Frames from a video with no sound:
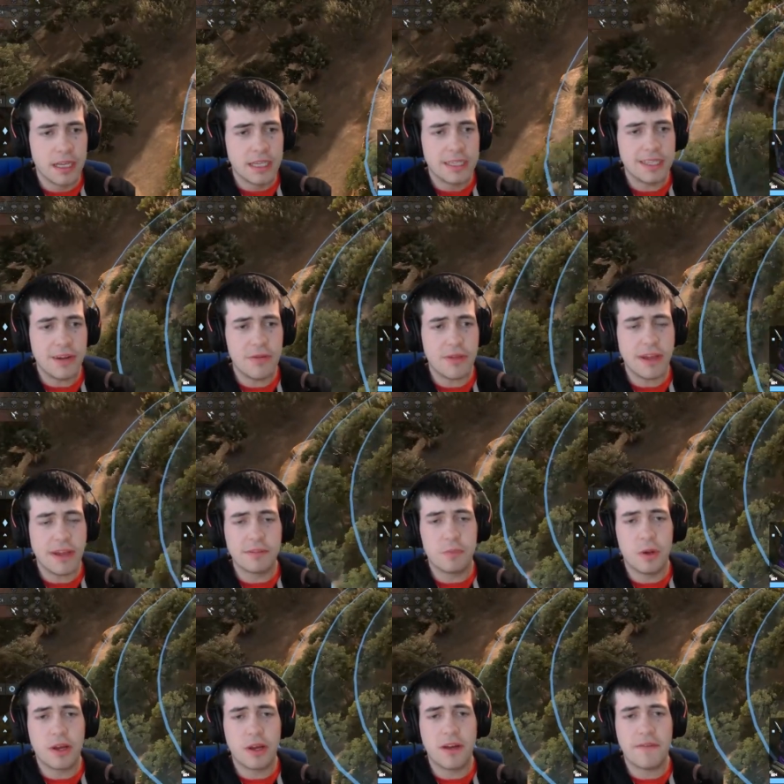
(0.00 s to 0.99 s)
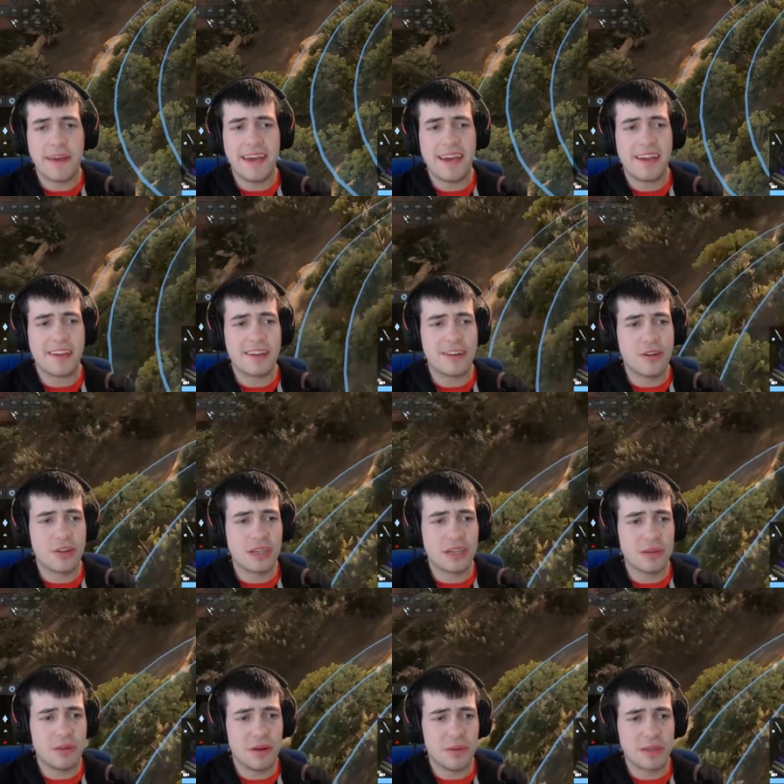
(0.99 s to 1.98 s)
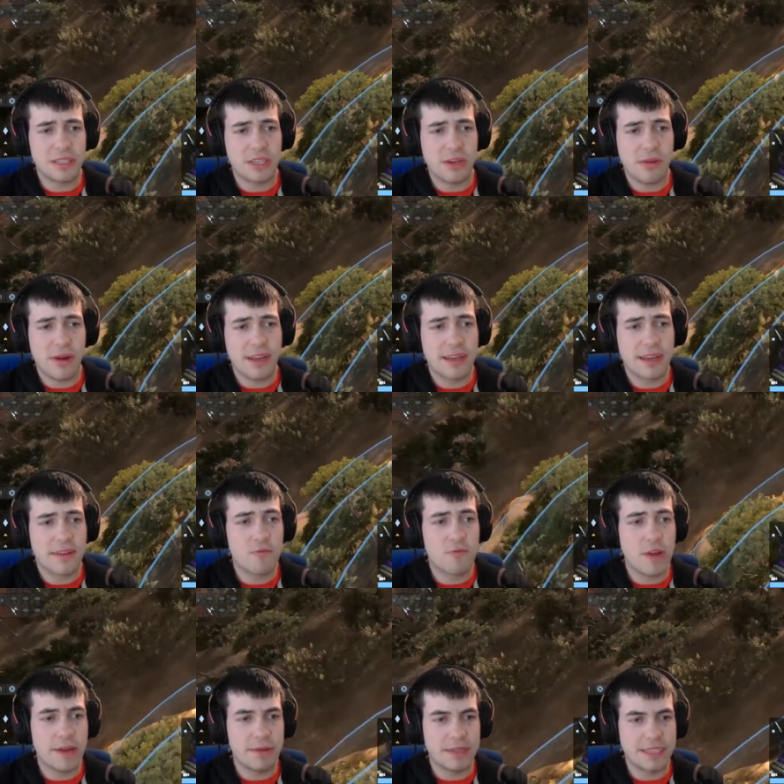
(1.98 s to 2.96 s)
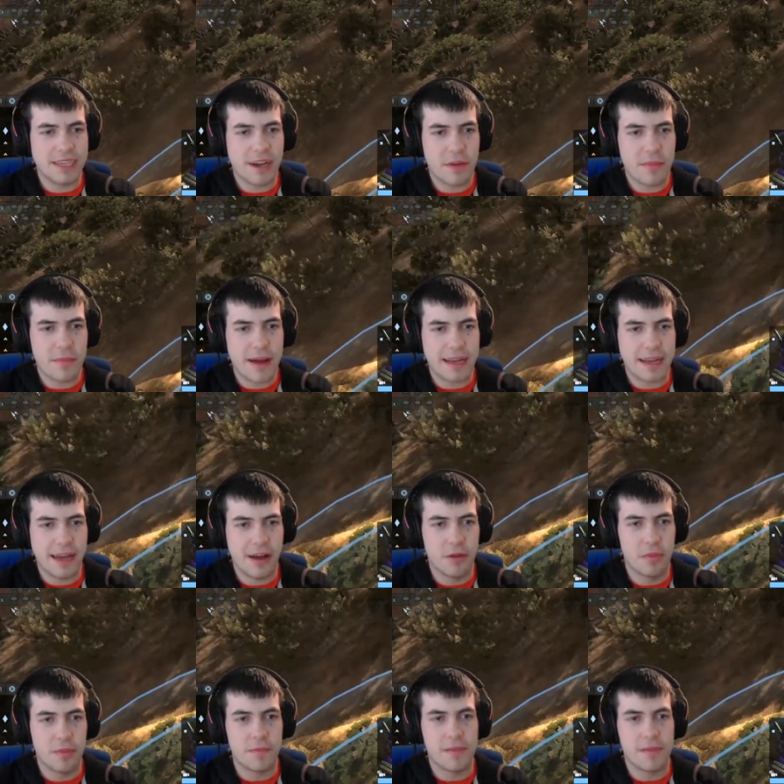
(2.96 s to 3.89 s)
So then I was pulling over here, sort of looking at what I wanted to do. I really wanted to go back, help